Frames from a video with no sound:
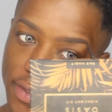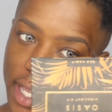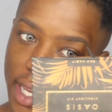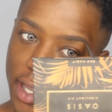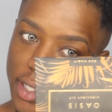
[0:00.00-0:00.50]

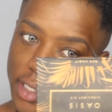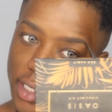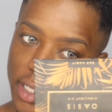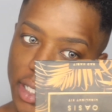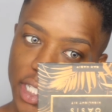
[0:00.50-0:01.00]
Like,
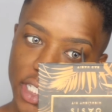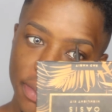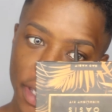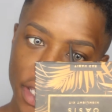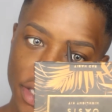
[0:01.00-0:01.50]
honestly, he just
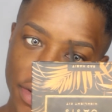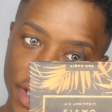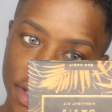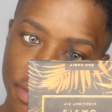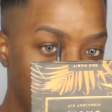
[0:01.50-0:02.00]
made
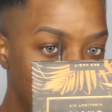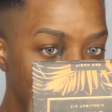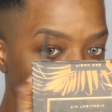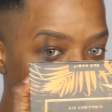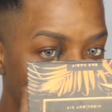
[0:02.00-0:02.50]
history. And
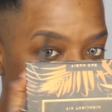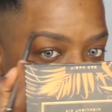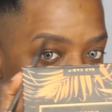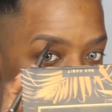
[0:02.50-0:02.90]
whoever wants to be